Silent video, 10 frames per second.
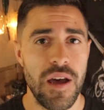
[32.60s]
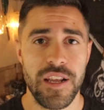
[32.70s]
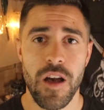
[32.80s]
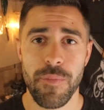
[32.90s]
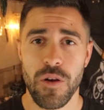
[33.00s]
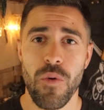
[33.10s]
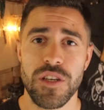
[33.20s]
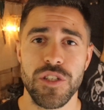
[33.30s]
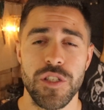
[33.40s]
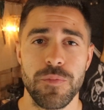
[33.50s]
and a couple of
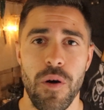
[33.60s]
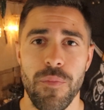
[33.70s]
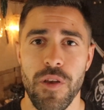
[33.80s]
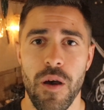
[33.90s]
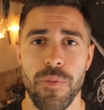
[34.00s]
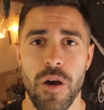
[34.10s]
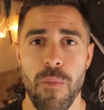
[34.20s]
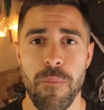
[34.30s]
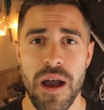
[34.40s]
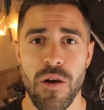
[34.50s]
questions popped up
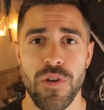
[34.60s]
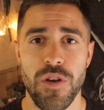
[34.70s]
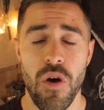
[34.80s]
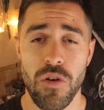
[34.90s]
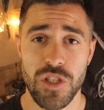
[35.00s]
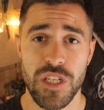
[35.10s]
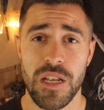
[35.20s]
about knots,